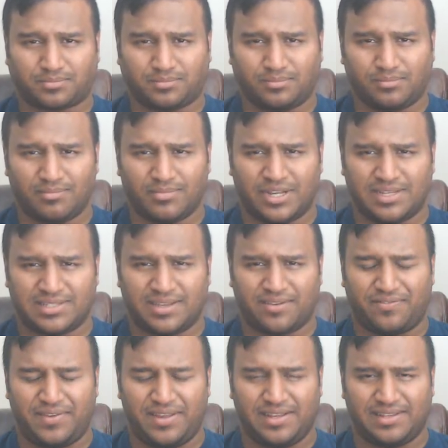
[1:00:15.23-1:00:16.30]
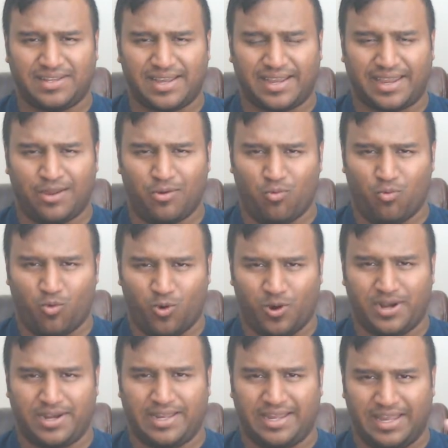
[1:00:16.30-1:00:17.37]
because I feel like it
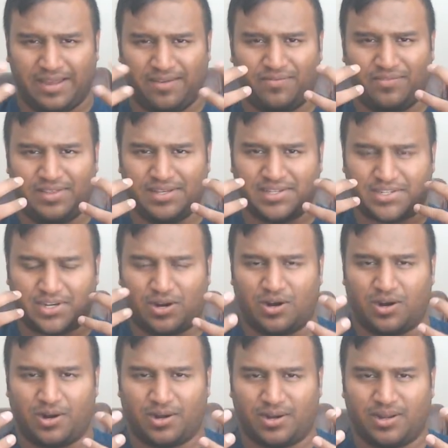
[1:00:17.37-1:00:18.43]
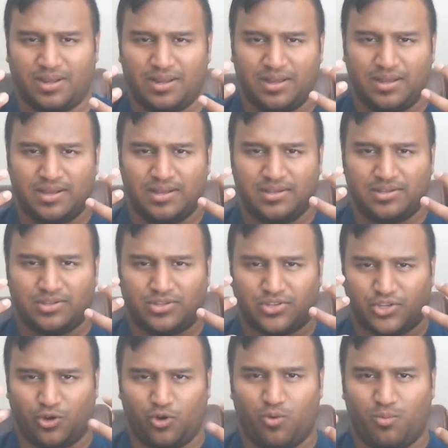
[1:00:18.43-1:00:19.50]
would give this arc
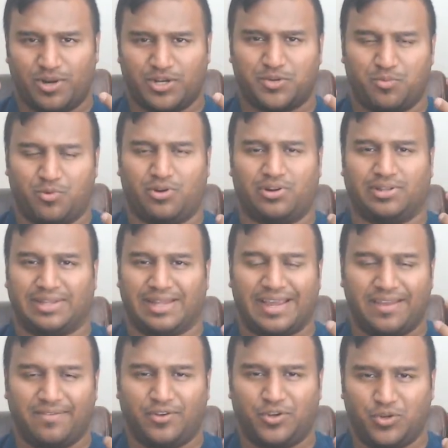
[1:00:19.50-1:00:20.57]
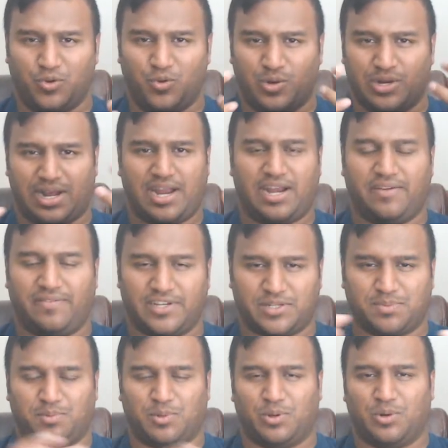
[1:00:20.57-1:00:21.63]
so much more life to kind of
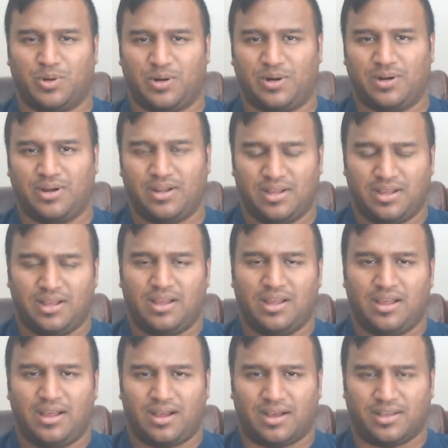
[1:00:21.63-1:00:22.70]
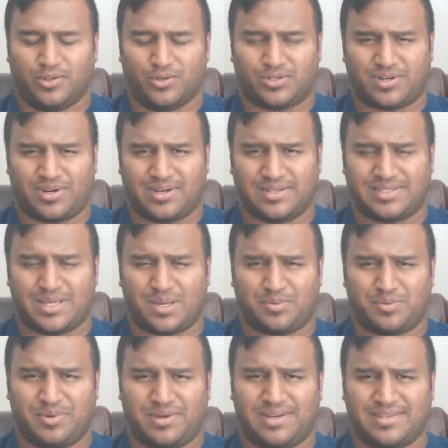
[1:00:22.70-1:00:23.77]
explore those concepts,
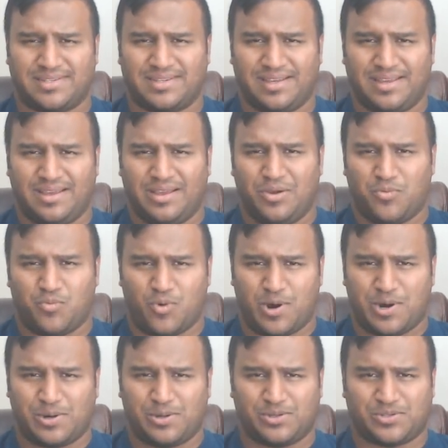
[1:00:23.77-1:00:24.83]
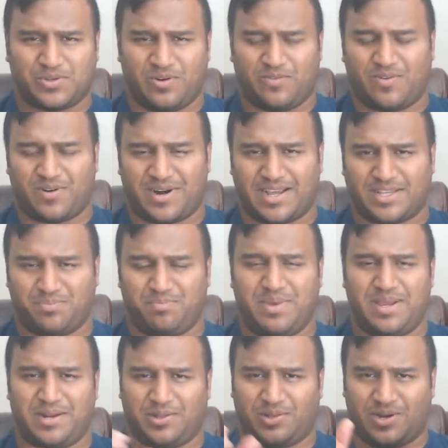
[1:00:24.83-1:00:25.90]
because Wano so far has been
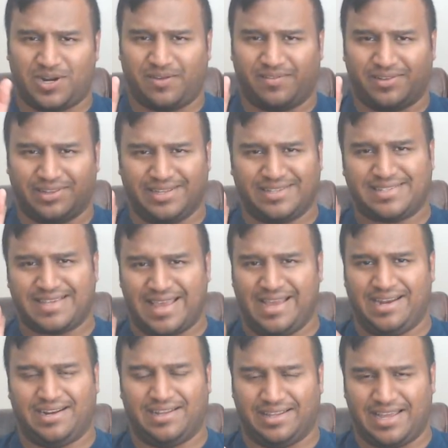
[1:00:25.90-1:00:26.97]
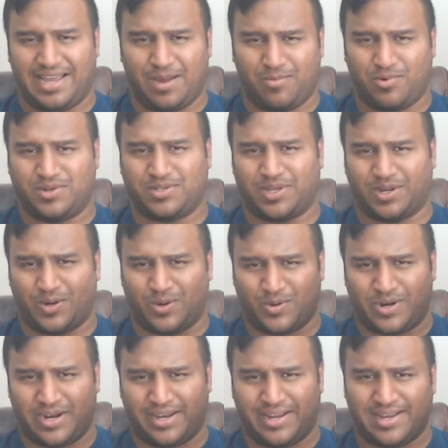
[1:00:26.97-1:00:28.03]
a lot of glitz and glam, where it's like, all
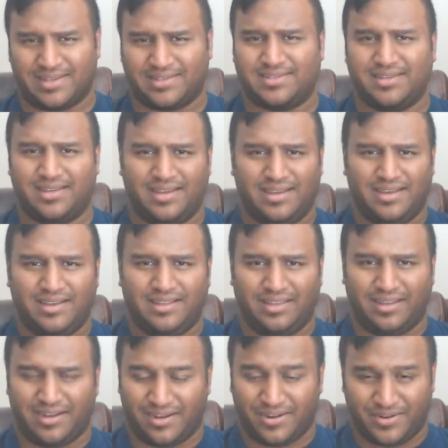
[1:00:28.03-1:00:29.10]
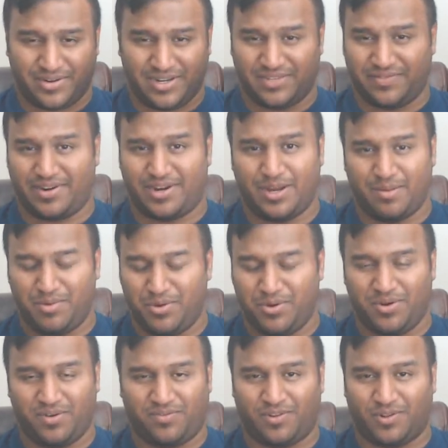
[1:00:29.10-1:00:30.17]
right, yes, the country is very
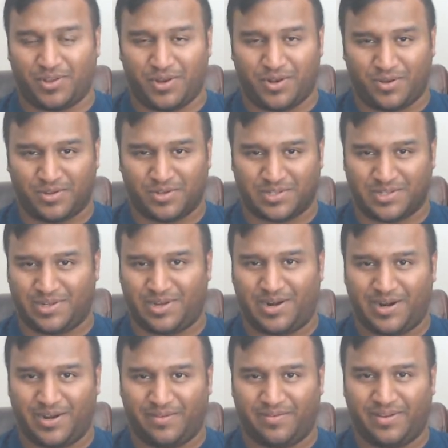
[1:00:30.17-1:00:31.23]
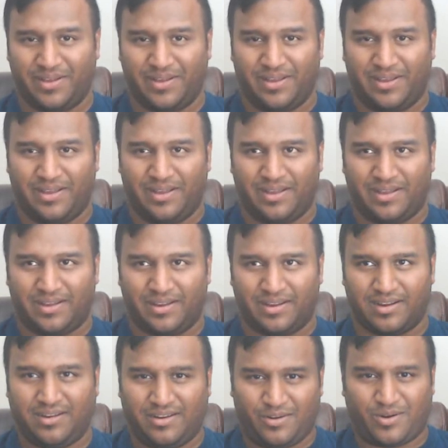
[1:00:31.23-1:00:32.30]
beautiful. There's a lot of
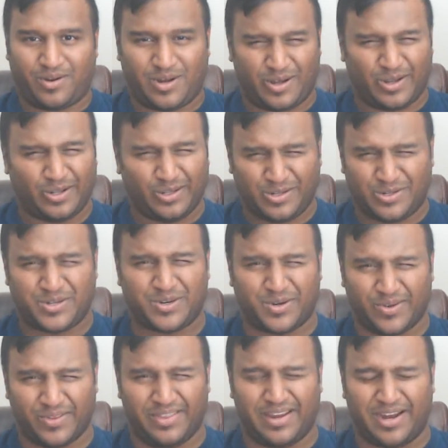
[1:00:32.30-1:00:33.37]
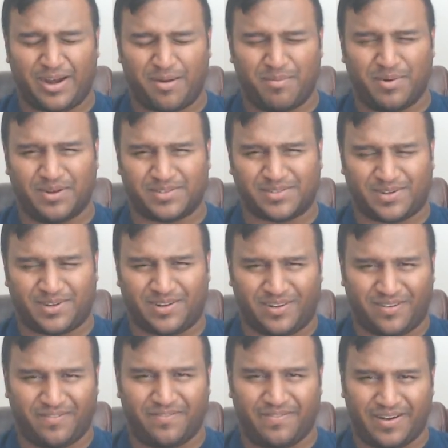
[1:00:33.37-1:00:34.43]
culture there, but it's all
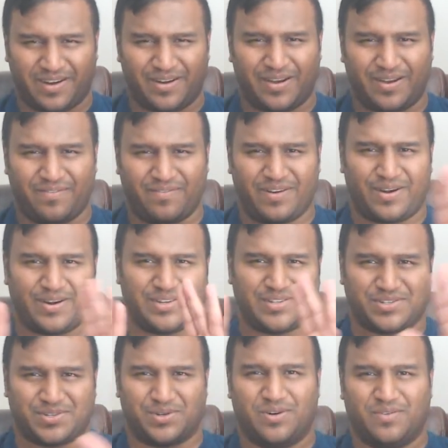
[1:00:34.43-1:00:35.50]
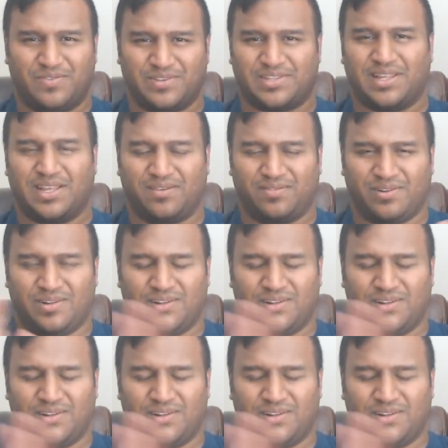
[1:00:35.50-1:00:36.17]
very, very surface level.